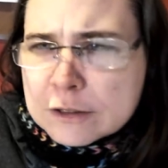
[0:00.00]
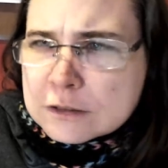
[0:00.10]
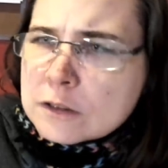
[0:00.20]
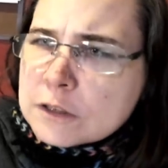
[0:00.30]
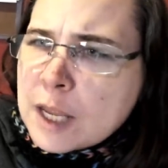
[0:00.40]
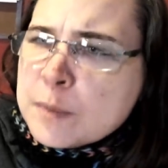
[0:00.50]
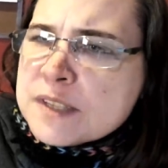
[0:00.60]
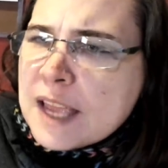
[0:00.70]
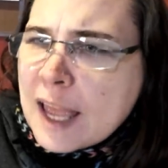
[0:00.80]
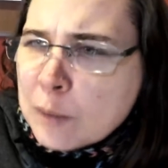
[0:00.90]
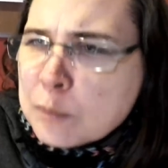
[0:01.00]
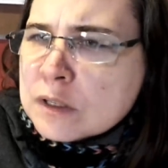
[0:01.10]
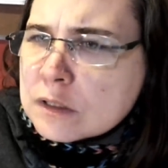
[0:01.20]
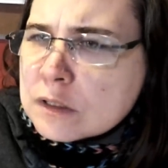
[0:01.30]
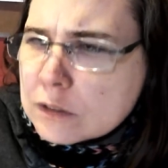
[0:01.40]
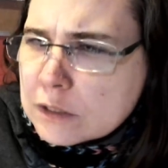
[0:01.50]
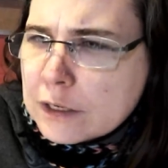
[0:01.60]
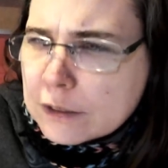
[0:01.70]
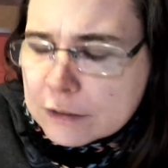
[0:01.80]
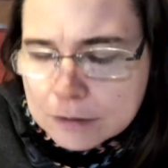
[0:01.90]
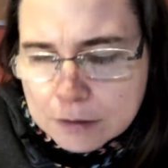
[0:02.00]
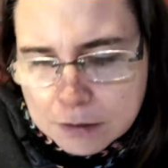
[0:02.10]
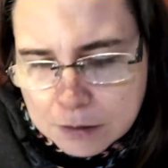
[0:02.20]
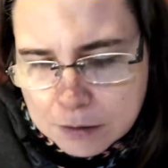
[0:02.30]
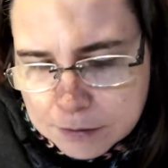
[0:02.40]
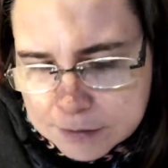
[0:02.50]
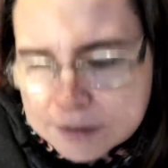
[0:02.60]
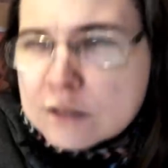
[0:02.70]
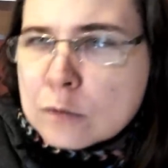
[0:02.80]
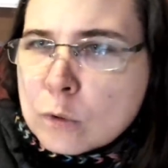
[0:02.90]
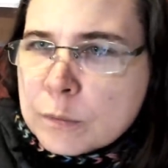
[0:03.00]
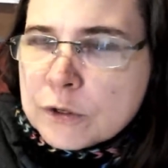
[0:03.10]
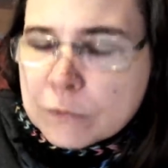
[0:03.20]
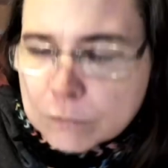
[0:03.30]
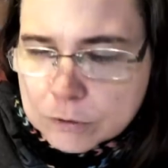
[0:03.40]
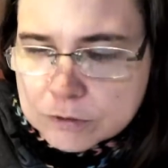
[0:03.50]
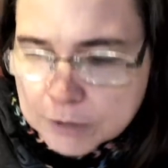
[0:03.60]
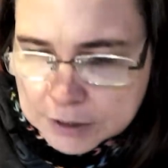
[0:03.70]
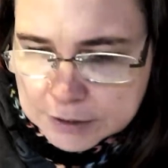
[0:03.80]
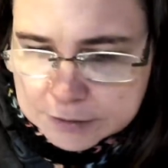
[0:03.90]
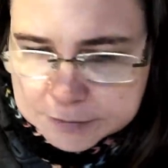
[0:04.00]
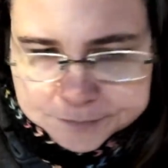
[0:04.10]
Her name is M. Goodyear. This is the woman who wrote the blog,